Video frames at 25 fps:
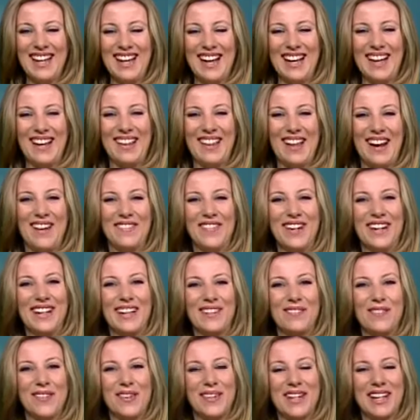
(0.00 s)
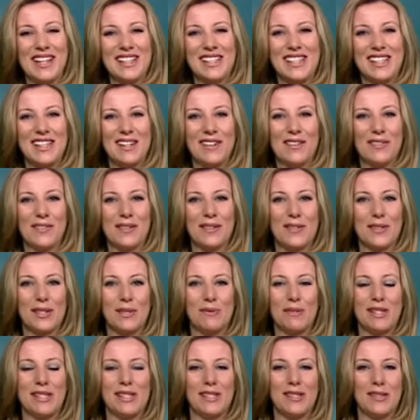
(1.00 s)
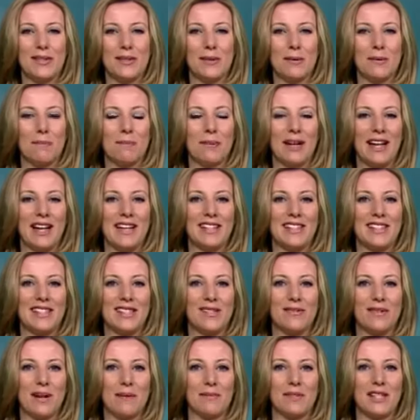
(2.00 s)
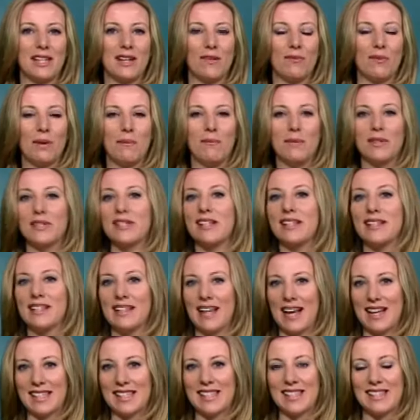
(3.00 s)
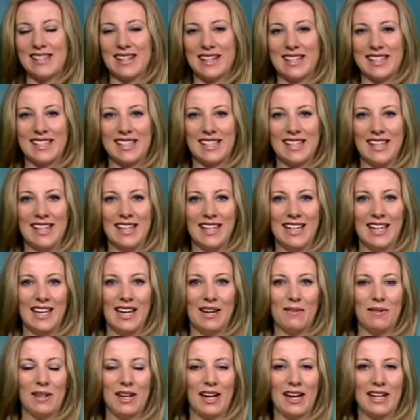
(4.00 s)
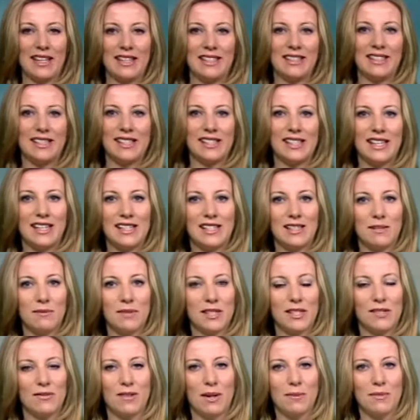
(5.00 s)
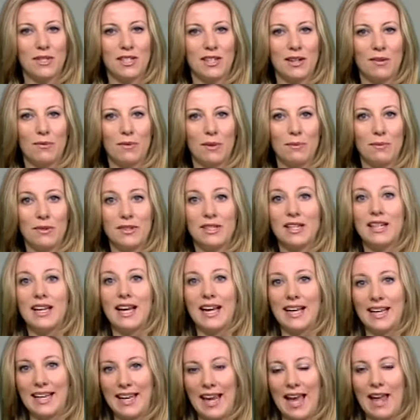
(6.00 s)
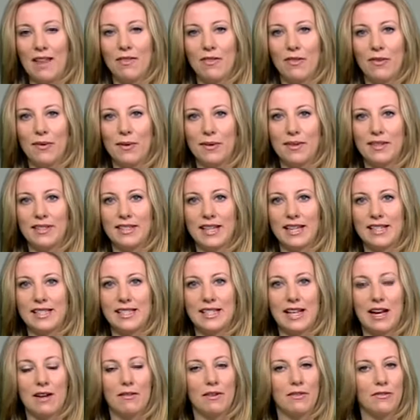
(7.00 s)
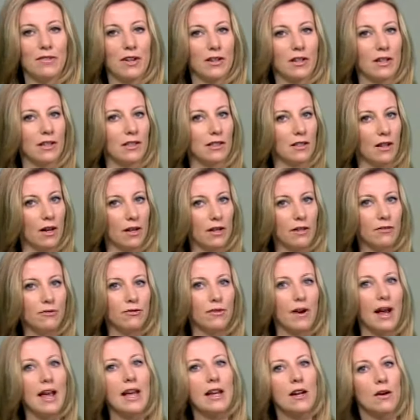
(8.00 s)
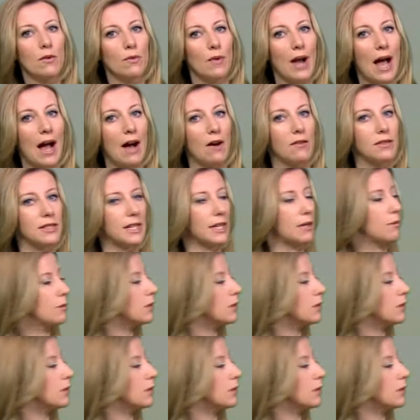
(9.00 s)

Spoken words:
Hello there, very good morning to you. Of course, we saw play disrupted at Wimbledon last night, and we're likely to see some disruption at Wimbledon again through the day today. We've got a lot of rain around, and it